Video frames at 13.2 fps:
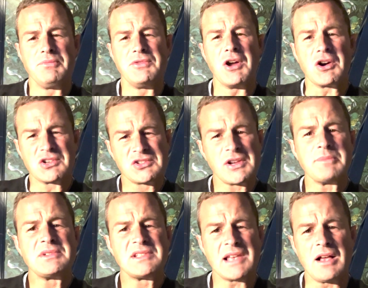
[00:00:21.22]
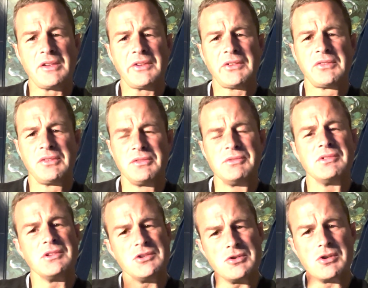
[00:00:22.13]
are some cells,
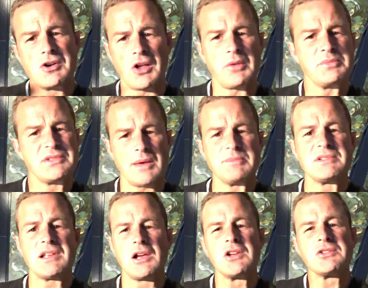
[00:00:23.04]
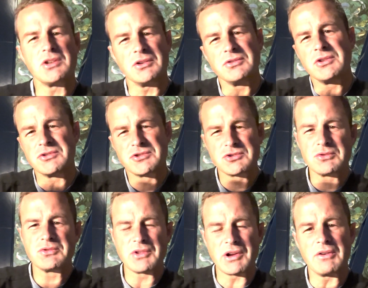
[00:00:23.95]
you can call them stem cells,
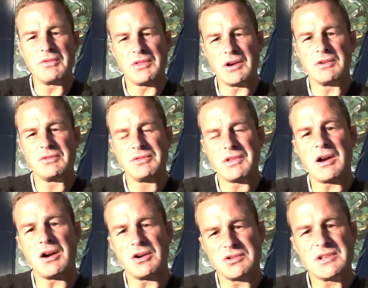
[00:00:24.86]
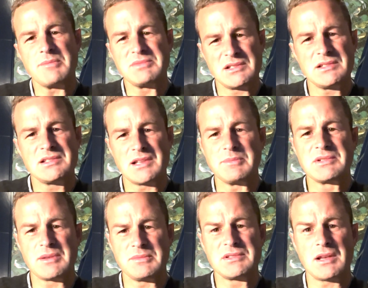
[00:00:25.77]
there are some
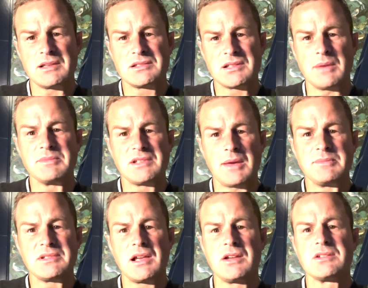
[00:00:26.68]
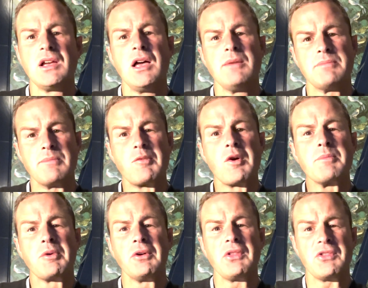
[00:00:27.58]
stem cells, but more
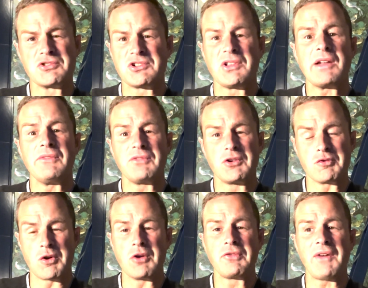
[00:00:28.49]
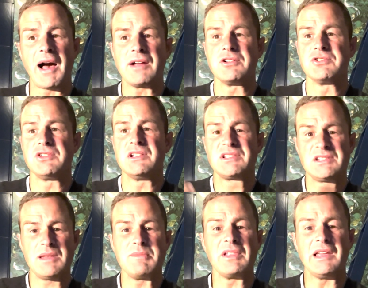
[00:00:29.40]
importantly, there's a lot of growth factors that
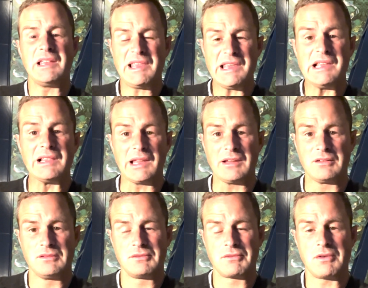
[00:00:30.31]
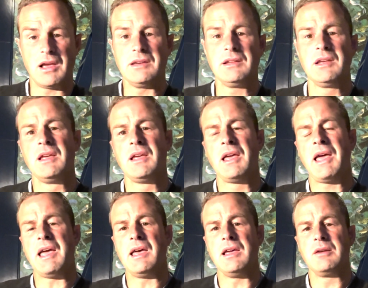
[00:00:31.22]
stimulate healing, right?
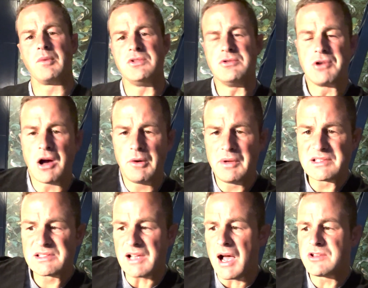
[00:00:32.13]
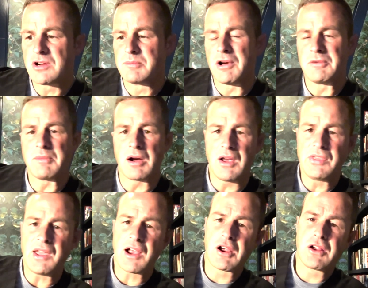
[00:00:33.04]
And when you go inside your bone marrow, and
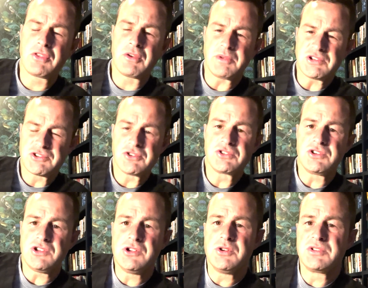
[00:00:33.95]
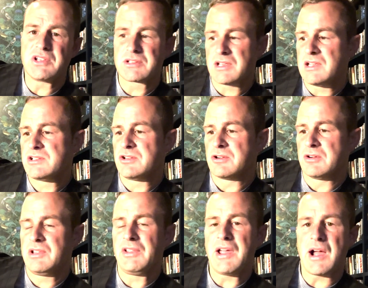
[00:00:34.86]
the area that we choose to use is your
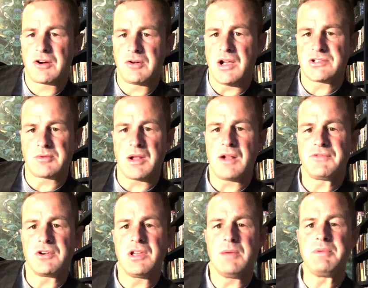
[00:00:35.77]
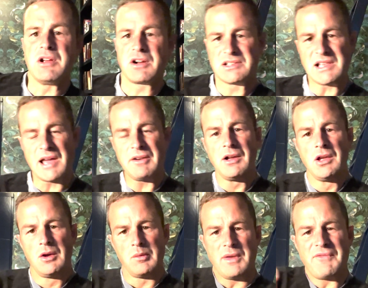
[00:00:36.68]
iliac crest right off your hip here, because that
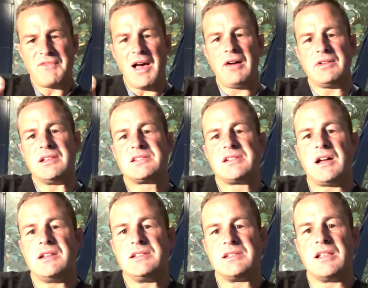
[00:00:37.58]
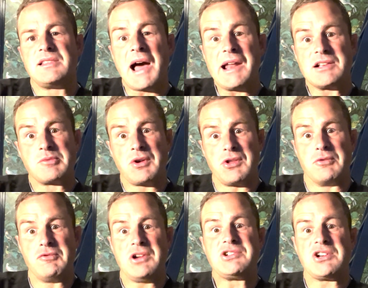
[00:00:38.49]
we found in studies that is where the
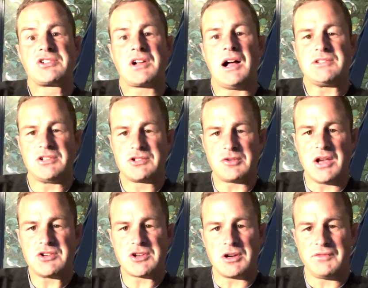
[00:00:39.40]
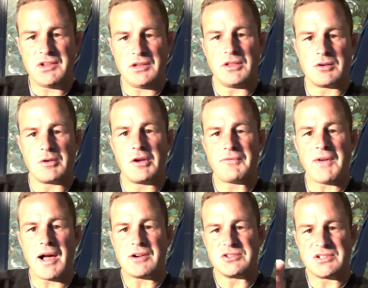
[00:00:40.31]
richest concentration of healing growth
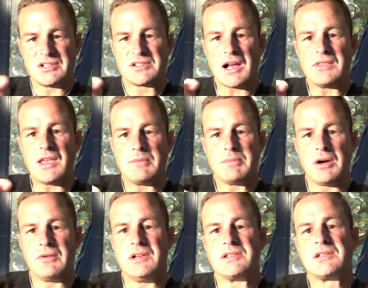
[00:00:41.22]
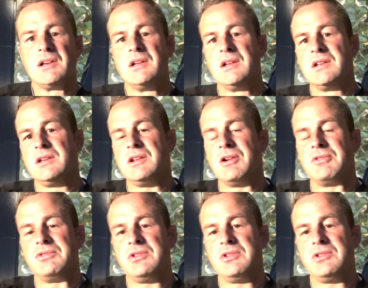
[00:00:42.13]
factors inside that bone is. You know,